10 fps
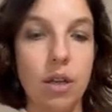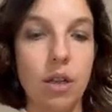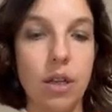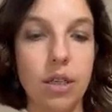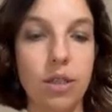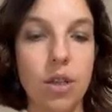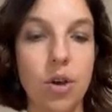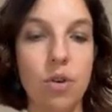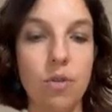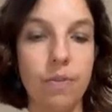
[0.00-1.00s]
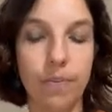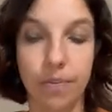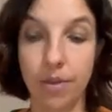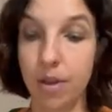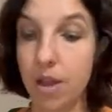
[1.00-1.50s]
like so,
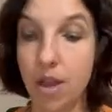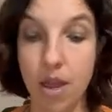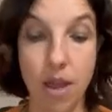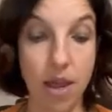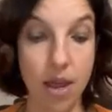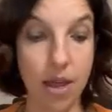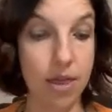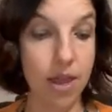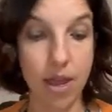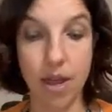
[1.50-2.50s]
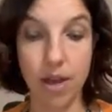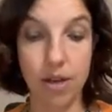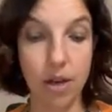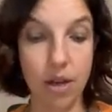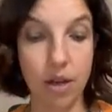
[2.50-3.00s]
and then